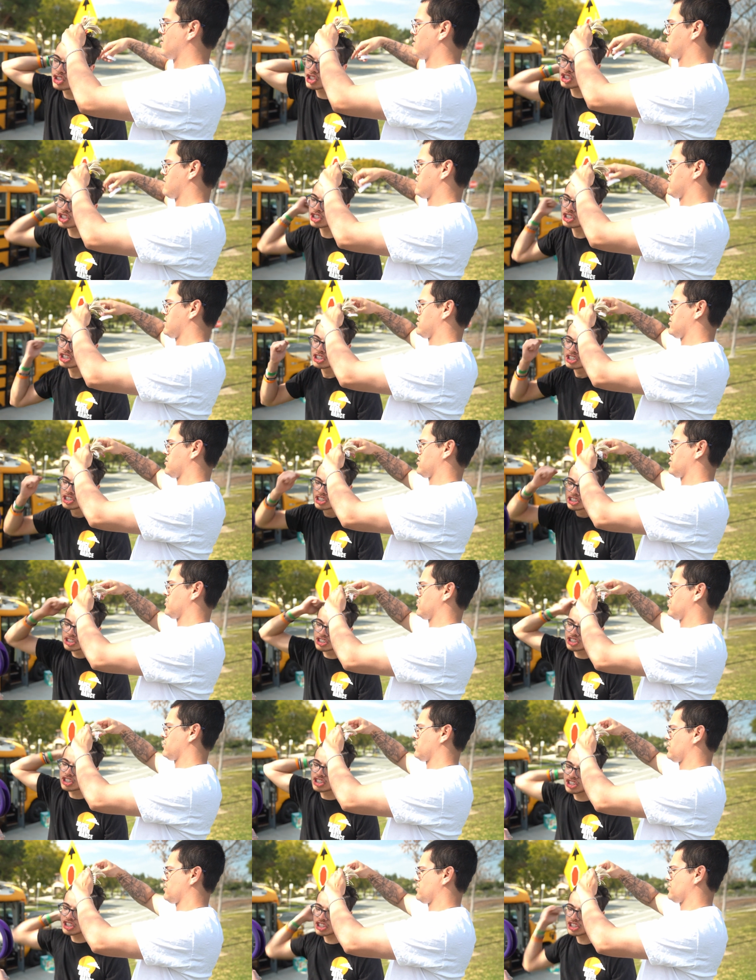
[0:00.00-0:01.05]

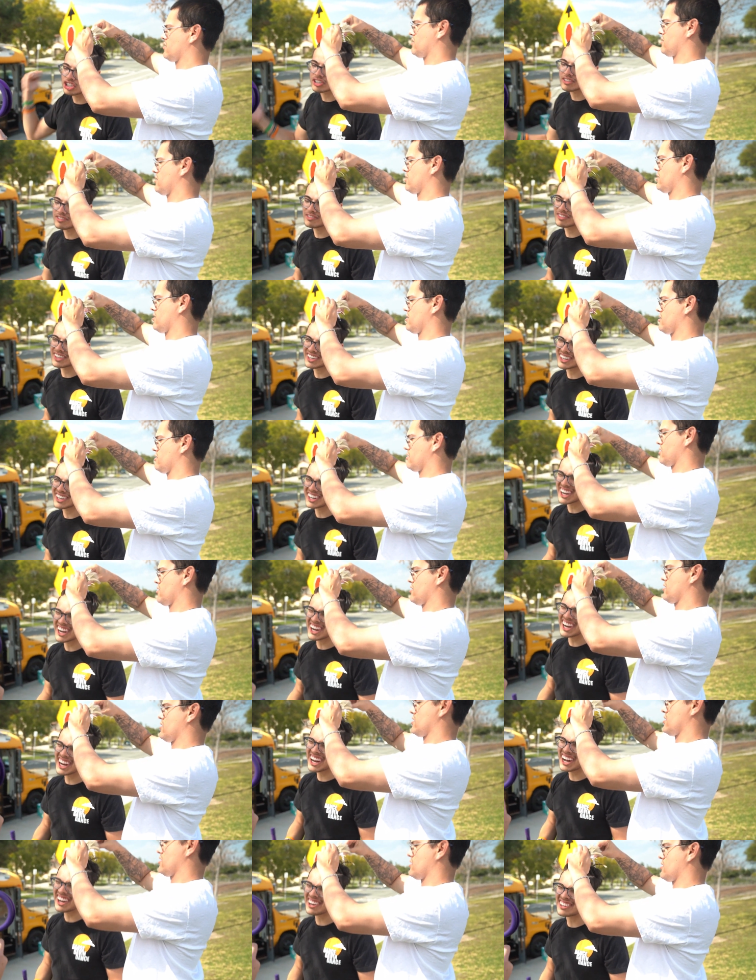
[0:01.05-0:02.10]
That's I'm Ashley. Like, she ah.